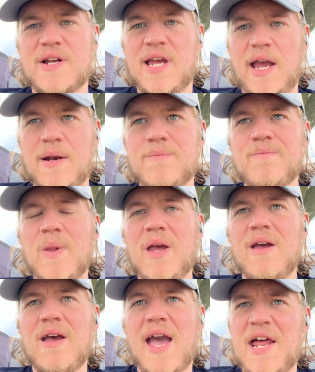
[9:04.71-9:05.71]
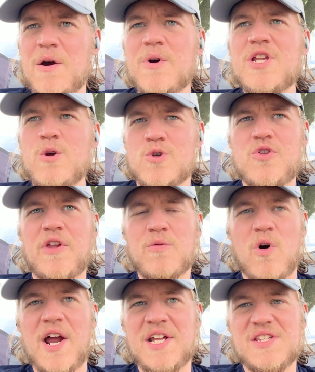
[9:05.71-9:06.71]
again. And it would usually
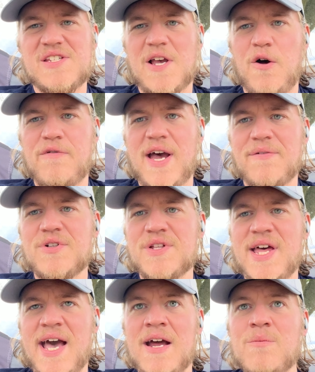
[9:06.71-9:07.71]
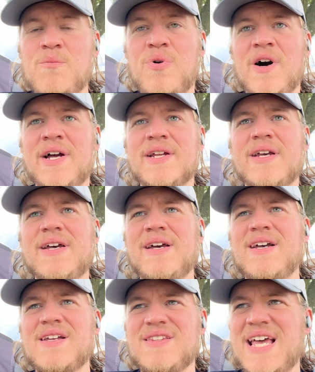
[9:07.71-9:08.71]
right itself after that. But
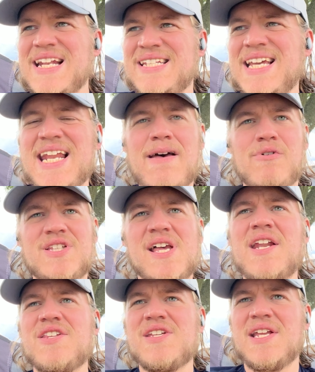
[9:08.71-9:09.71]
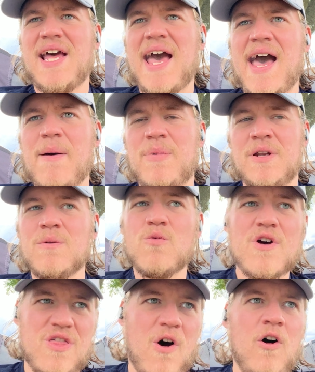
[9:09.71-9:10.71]
that did have a tendency to happen
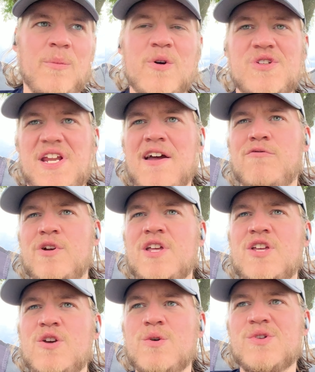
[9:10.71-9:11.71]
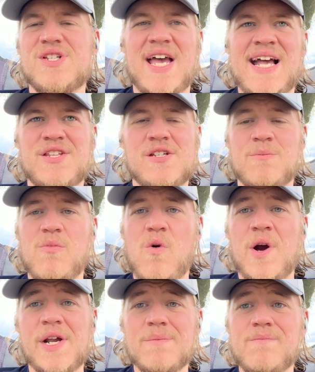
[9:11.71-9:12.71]
with almost every use at some
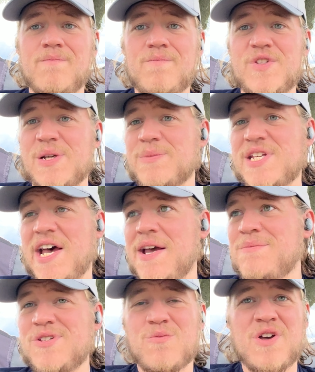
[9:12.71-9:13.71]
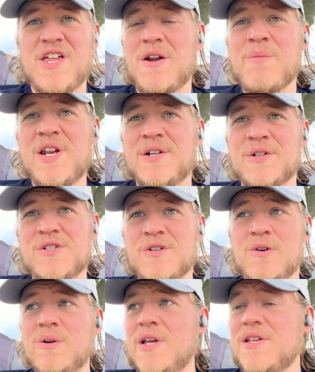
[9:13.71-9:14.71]
point. Sometimes within a minute or
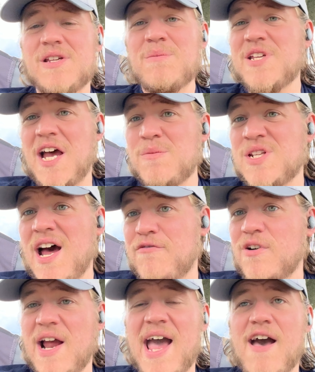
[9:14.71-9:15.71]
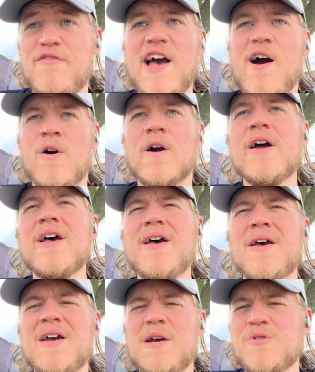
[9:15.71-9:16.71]
two, sometimes not for a half hour.
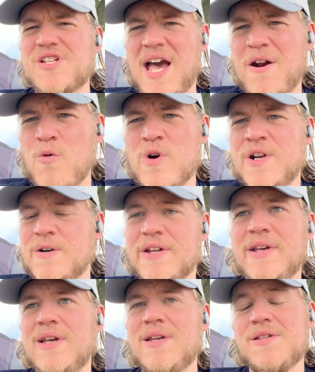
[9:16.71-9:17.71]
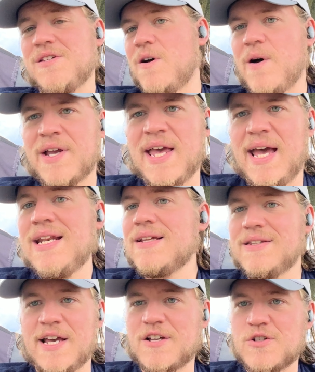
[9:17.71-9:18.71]
It was kind of weird. So again,
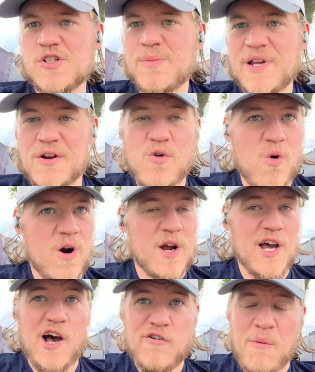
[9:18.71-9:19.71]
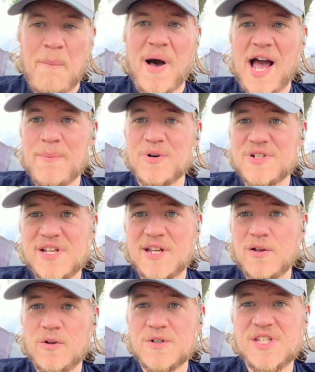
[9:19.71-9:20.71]
that could just be a quirk of my
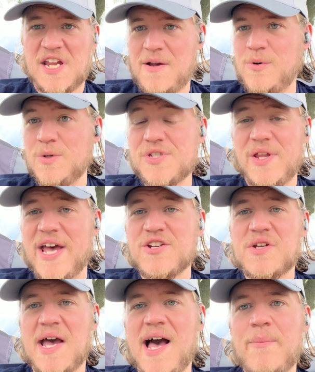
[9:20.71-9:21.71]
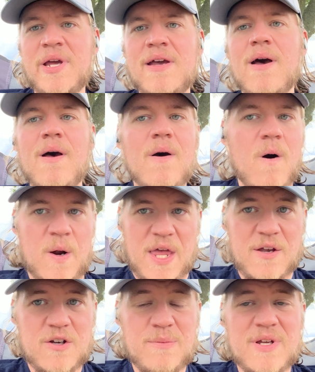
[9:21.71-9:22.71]
particular sample/copy, or
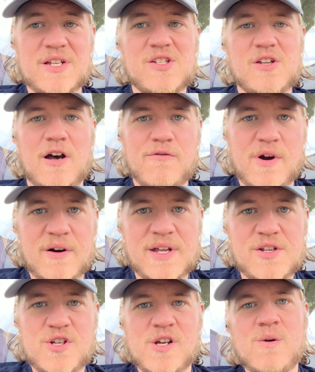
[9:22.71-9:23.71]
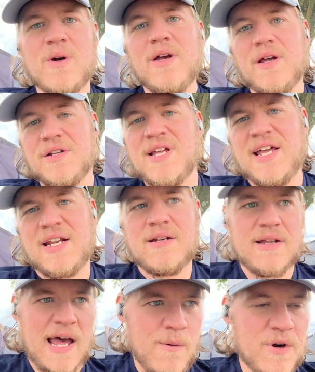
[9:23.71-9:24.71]
that could be a software issue. Denon,
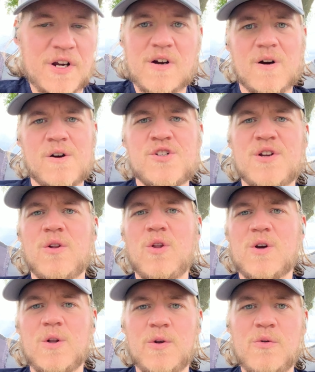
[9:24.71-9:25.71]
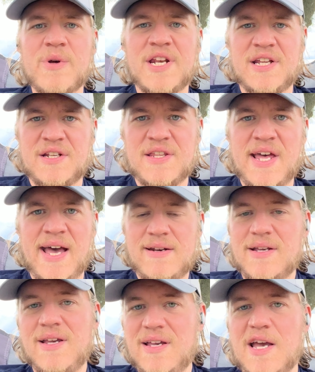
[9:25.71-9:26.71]
I would encourage you to look a little bit into
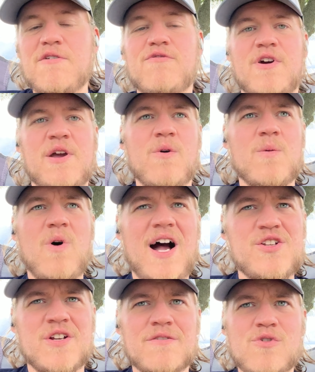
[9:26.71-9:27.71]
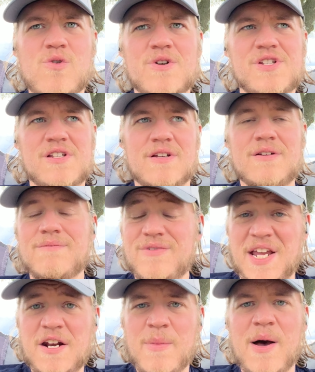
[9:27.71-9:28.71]
that. And for anyone watching, of course, to
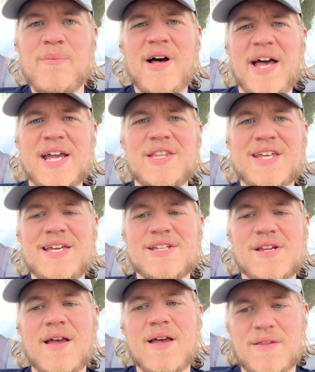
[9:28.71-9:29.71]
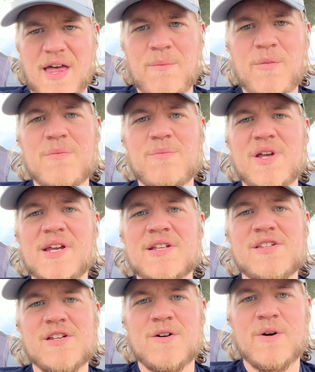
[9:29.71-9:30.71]
thinking about buying these, that might be a
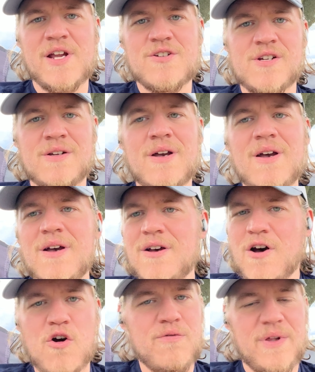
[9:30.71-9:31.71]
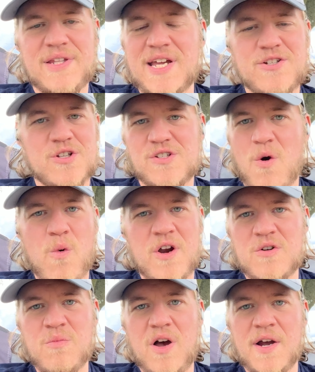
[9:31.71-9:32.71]
consideration. Hopefully that's just a
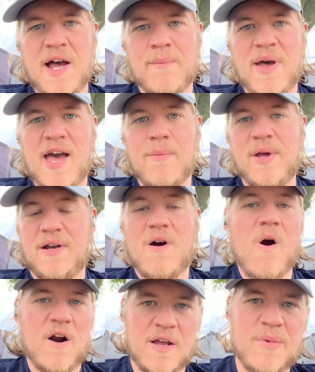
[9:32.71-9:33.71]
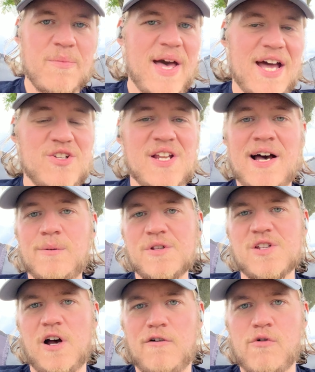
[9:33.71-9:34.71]
weird bug I'm having, or it can be patched out with
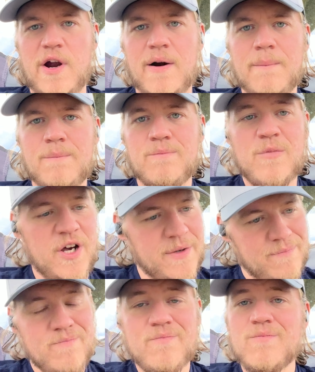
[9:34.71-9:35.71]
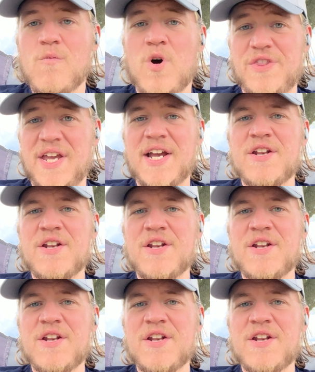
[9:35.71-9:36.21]
software. But one thing I